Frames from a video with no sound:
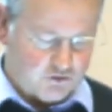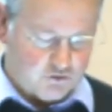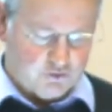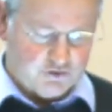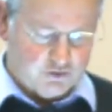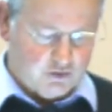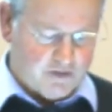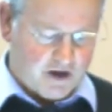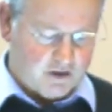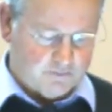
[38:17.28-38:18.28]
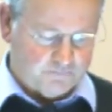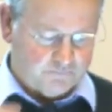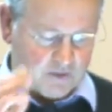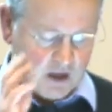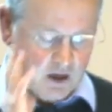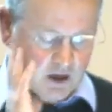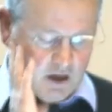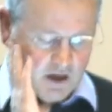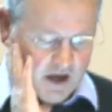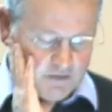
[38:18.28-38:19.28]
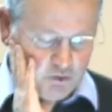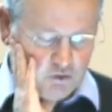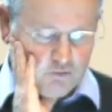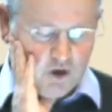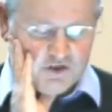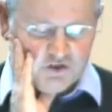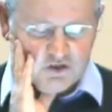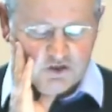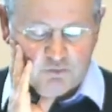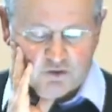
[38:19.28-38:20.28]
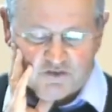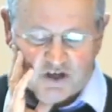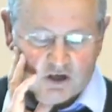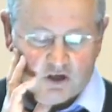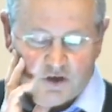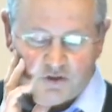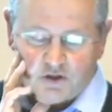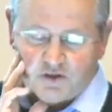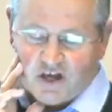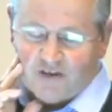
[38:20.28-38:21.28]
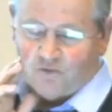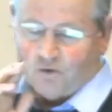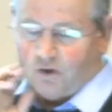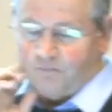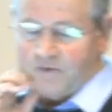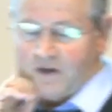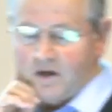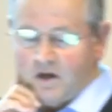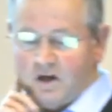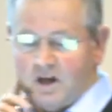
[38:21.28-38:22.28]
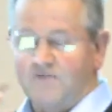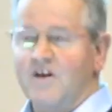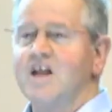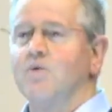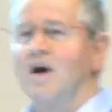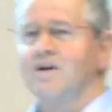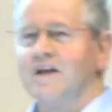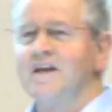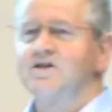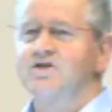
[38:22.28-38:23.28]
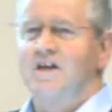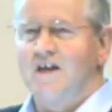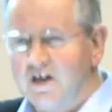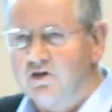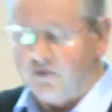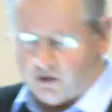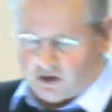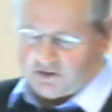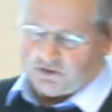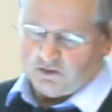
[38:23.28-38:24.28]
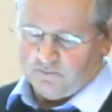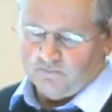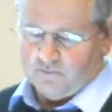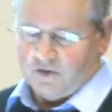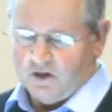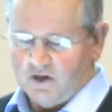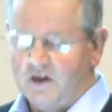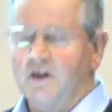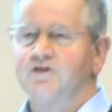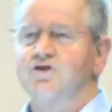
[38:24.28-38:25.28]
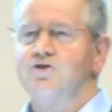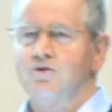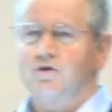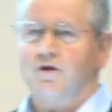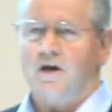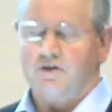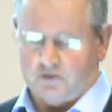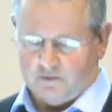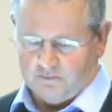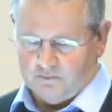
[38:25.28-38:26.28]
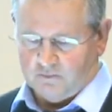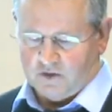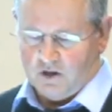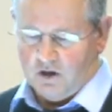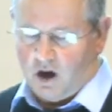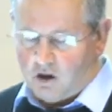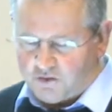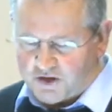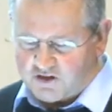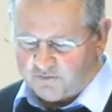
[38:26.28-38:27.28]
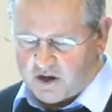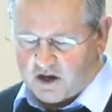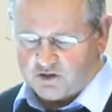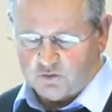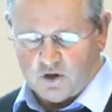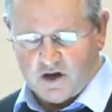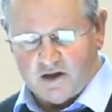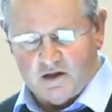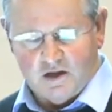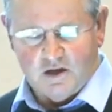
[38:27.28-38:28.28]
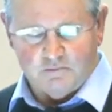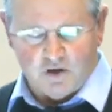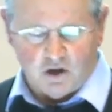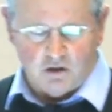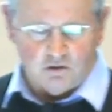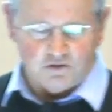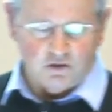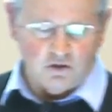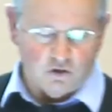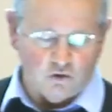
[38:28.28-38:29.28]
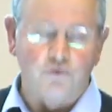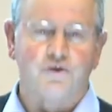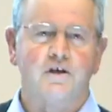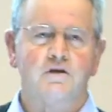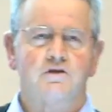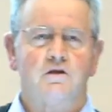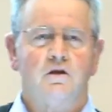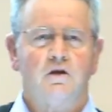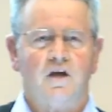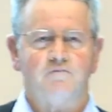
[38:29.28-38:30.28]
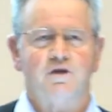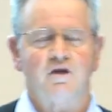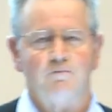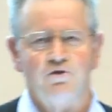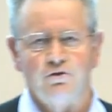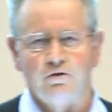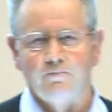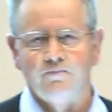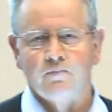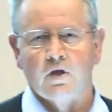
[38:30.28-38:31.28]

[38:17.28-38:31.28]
as a choice you made. Now, Paul writes in the book of 2 Corinthians, therefore, if anyone is in Christ, he is a new creation. Old things have passed away. Behold, all things have become new.